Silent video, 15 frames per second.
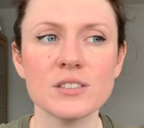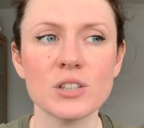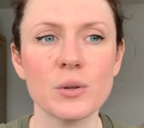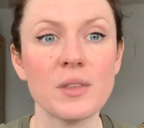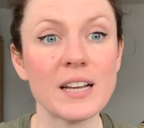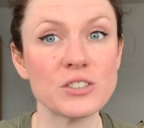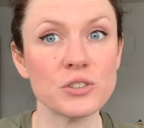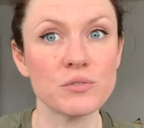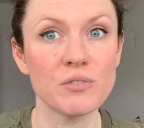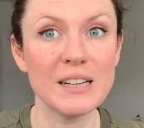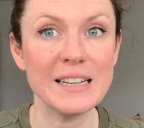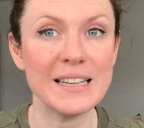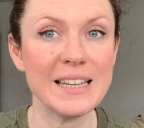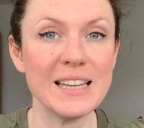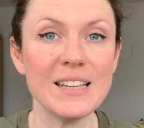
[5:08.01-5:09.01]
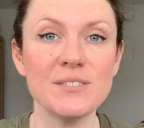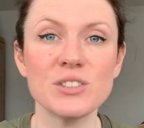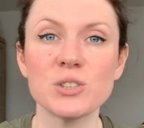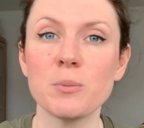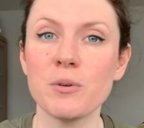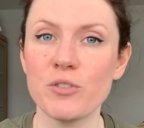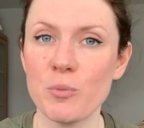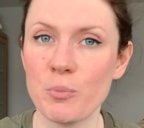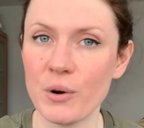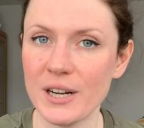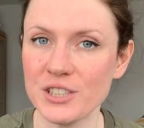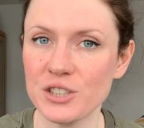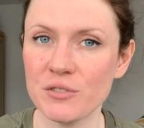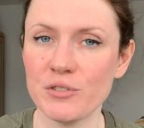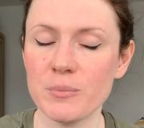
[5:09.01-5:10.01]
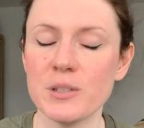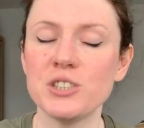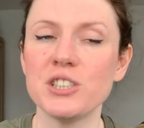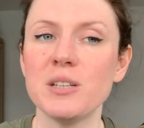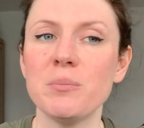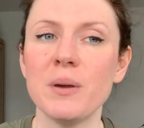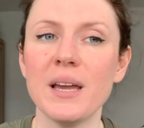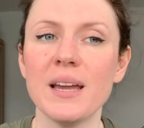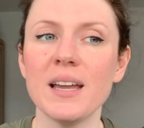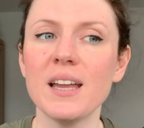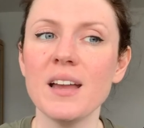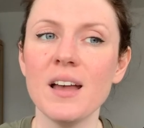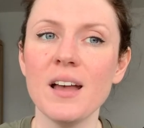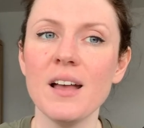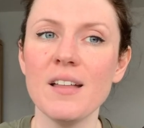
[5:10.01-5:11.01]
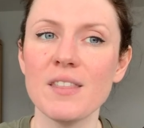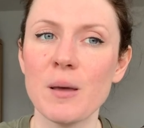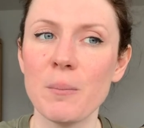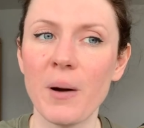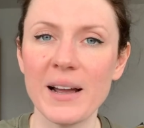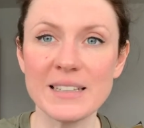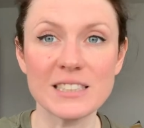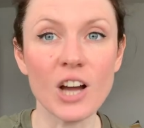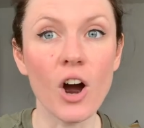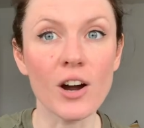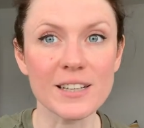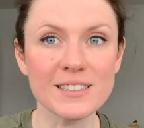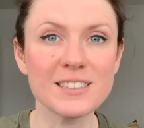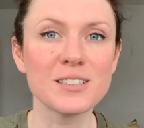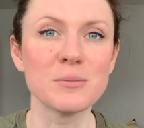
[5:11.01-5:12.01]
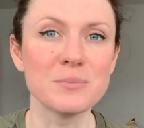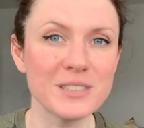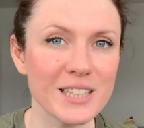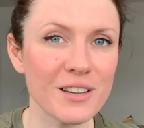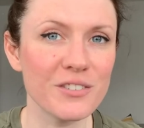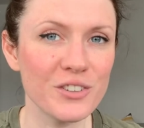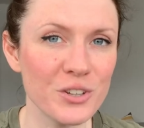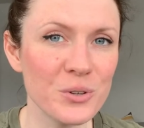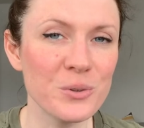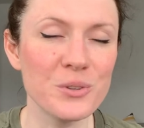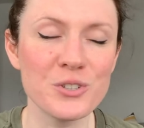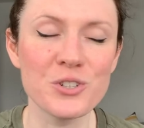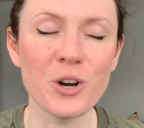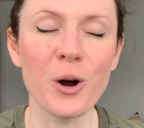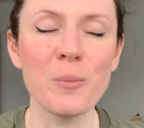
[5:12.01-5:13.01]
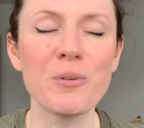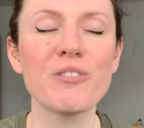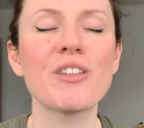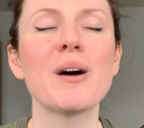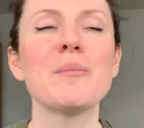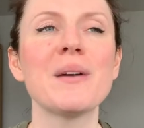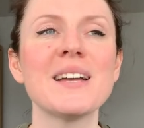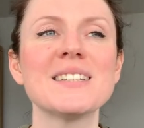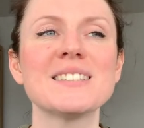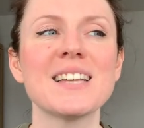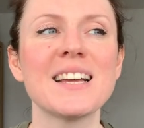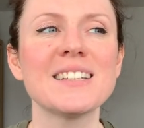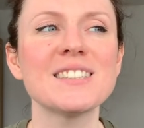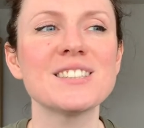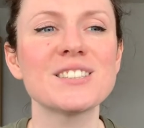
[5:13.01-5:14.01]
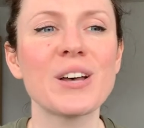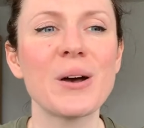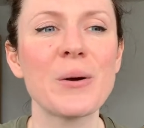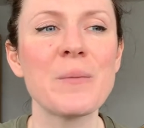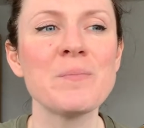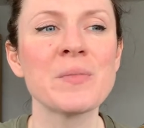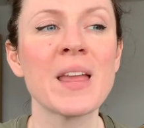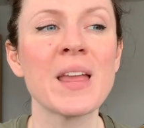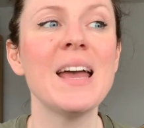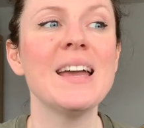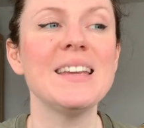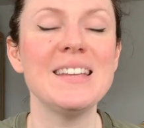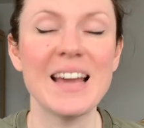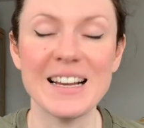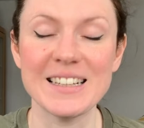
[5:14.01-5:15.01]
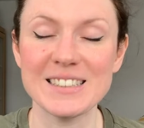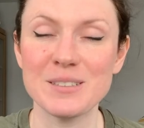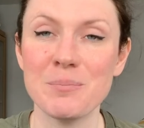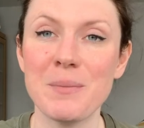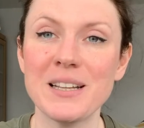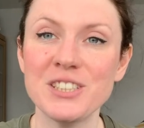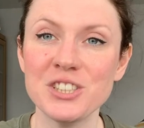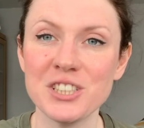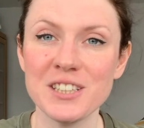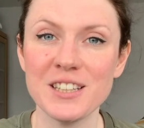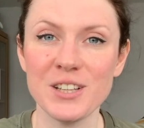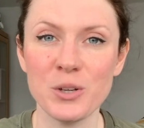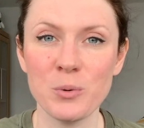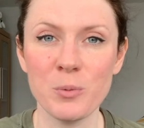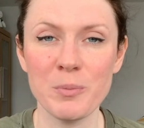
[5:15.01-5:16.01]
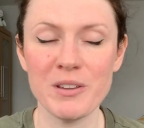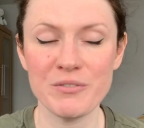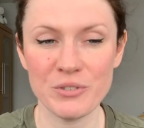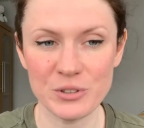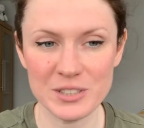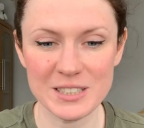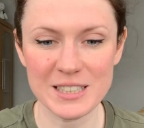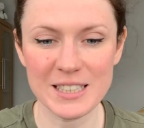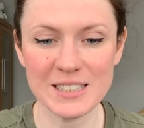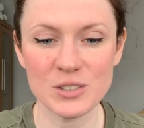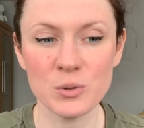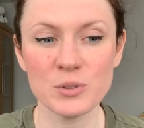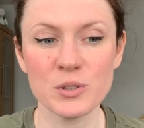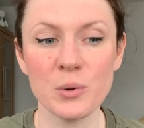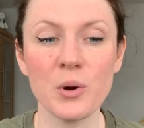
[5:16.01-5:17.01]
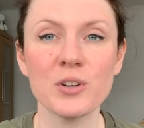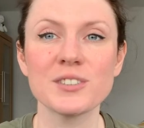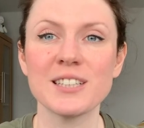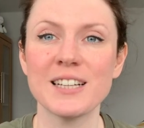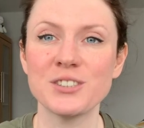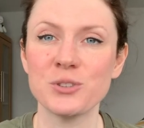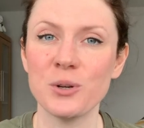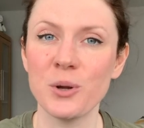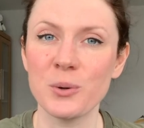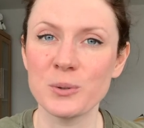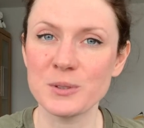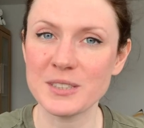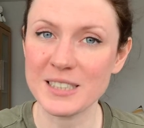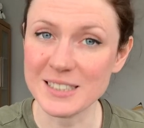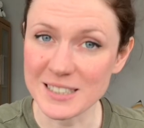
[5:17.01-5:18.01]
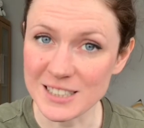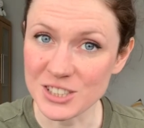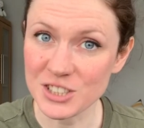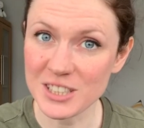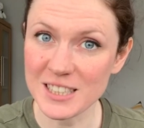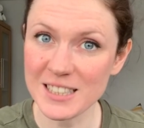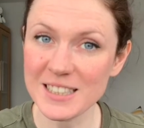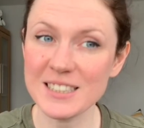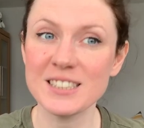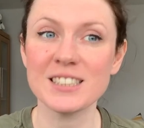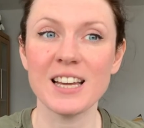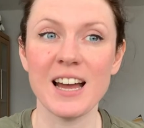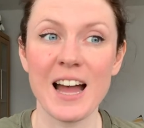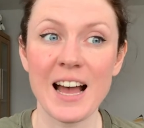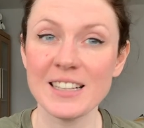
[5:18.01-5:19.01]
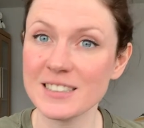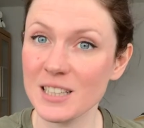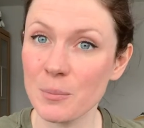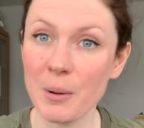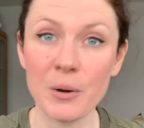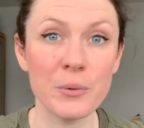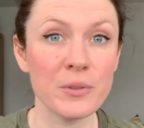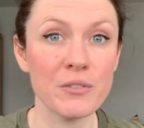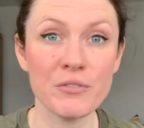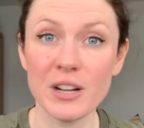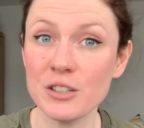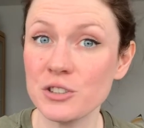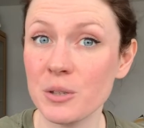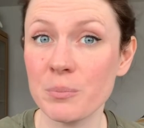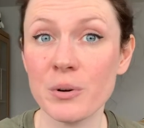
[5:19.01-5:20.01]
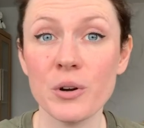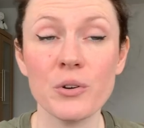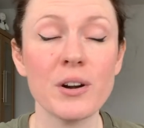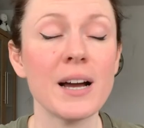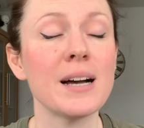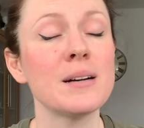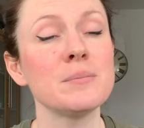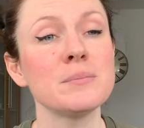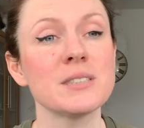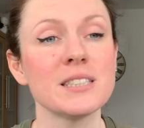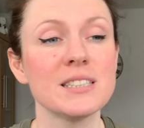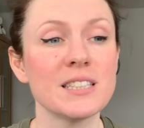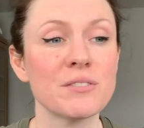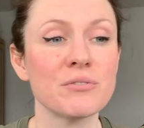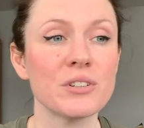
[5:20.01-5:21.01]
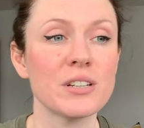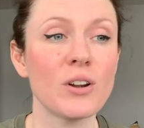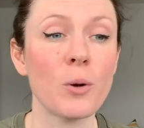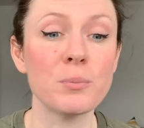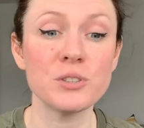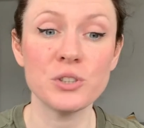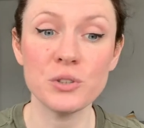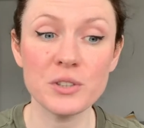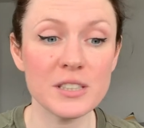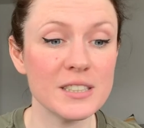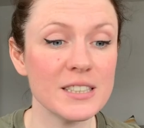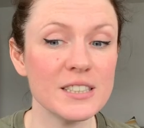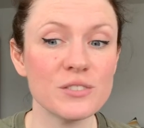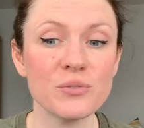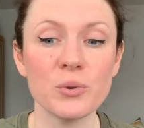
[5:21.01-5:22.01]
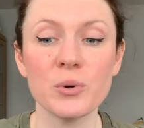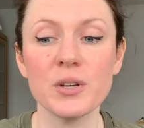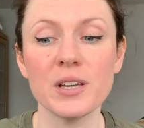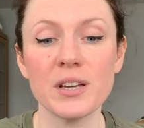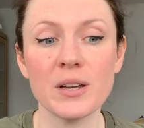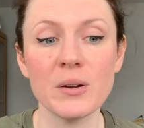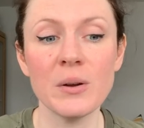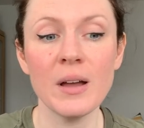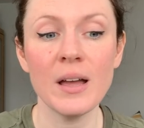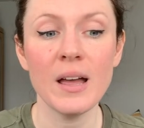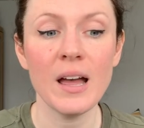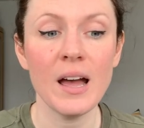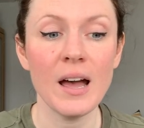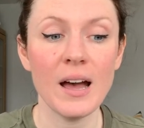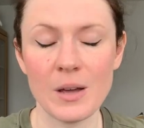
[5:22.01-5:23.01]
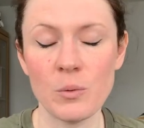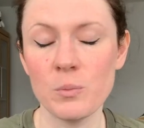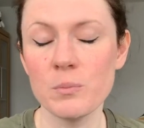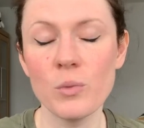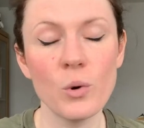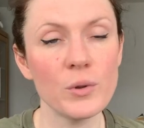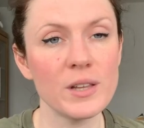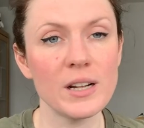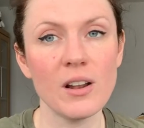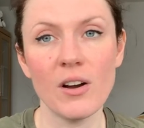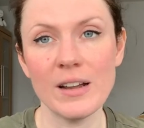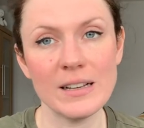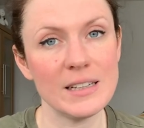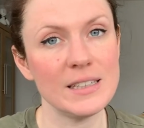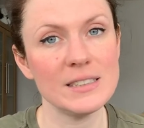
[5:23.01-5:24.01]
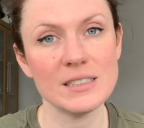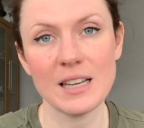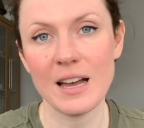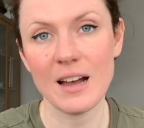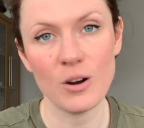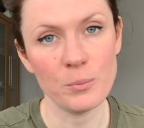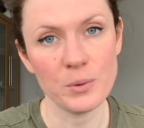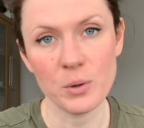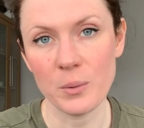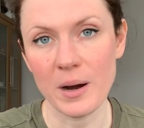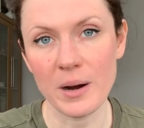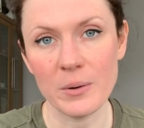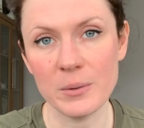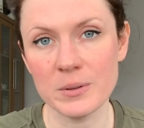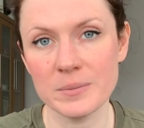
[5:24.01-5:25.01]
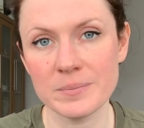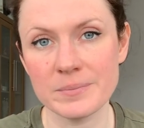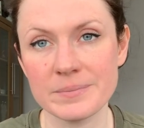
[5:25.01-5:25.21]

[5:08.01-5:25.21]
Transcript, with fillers: So that just relieves some of the pressure from the G P that might entice them to give you the job, if that makes sense. So yes, mention that you will be funded. Also contact your local C C Gs to ask about the fellowship programs and different opportunities for you. They're more than likely to help you out.